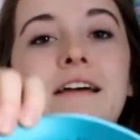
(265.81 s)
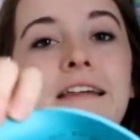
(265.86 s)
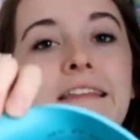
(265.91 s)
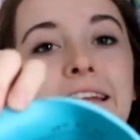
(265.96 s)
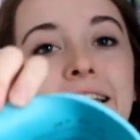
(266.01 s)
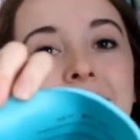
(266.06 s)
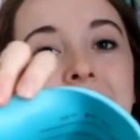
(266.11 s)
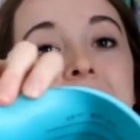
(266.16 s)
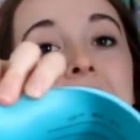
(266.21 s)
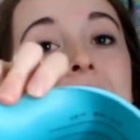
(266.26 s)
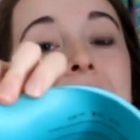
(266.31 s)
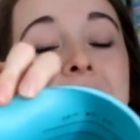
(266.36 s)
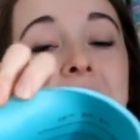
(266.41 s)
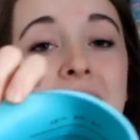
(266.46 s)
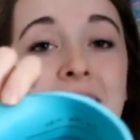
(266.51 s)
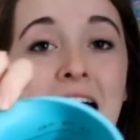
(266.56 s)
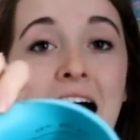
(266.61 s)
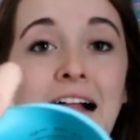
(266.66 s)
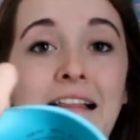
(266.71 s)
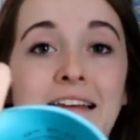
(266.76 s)
The inside is
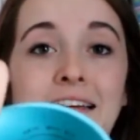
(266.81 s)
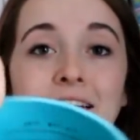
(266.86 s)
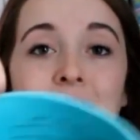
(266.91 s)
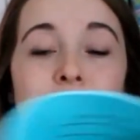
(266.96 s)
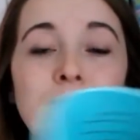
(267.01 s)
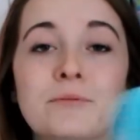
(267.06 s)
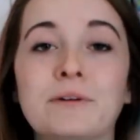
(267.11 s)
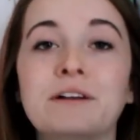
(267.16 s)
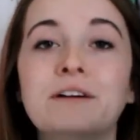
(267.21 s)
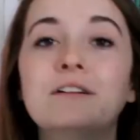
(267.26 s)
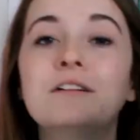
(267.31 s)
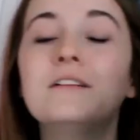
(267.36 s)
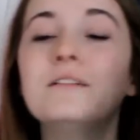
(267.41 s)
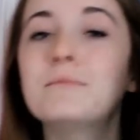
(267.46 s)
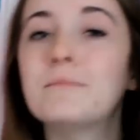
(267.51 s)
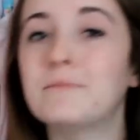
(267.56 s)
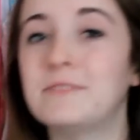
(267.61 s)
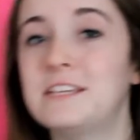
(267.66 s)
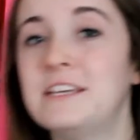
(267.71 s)
solid. The real